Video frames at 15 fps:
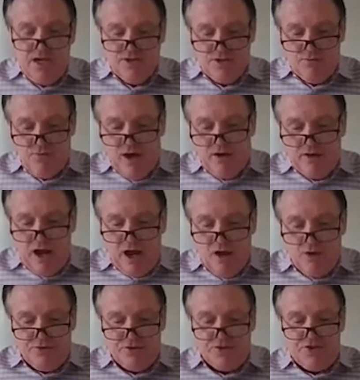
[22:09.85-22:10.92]
is around
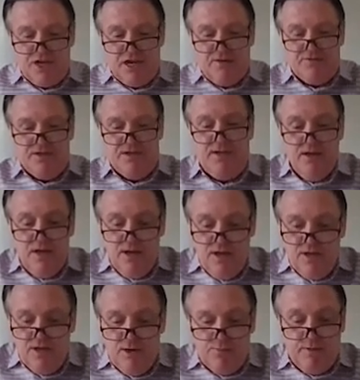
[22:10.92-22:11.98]
health and safety.
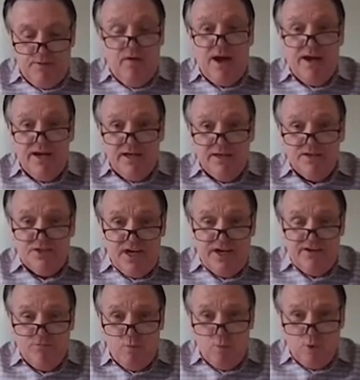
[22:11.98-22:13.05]
You know, providing a safe